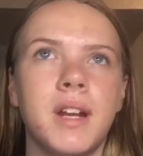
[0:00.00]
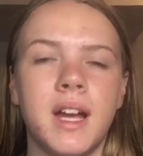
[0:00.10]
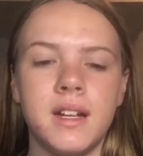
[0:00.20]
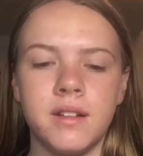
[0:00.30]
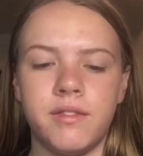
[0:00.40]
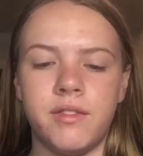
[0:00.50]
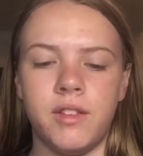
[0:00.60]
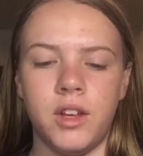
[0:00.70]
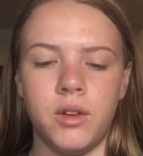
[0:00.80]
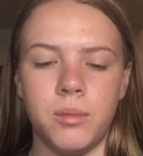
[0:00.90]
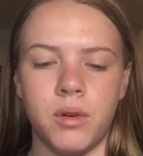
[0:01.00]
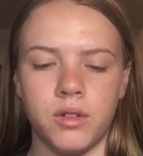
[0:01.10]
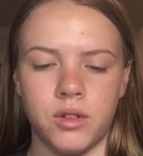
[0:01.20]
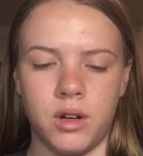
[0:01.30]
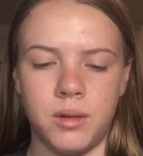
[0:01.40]
gonna add a few more
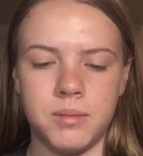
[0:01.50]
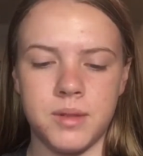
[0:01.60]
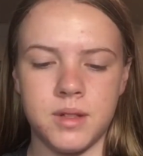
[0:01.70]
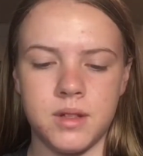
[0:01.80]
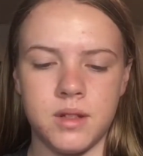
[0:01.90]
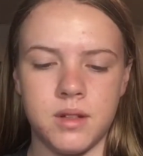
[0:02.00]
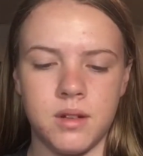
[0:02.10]
drops.